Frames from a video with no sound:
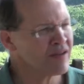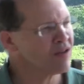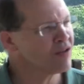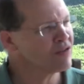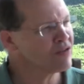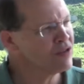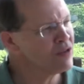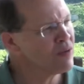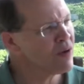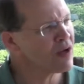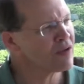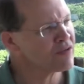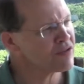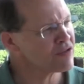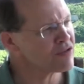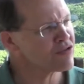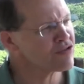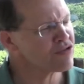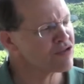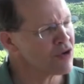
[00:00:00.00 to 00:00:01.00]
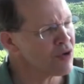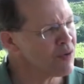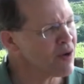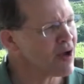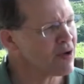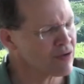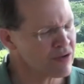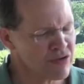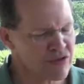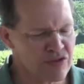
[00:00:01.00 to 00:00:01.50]
those nuances
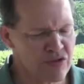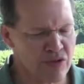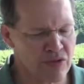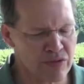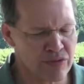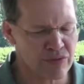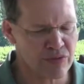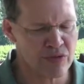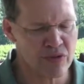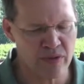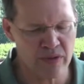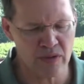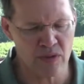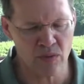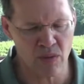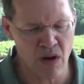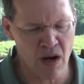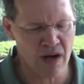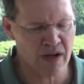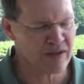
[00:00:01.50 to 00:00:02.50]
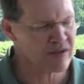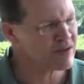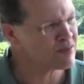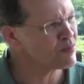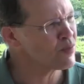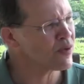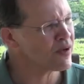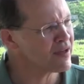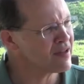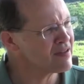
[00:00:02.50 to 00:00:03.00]
show through in the wines
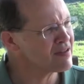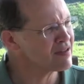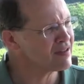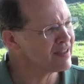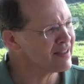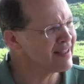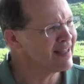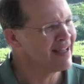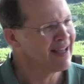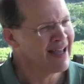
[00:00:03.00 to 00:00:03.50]
more easily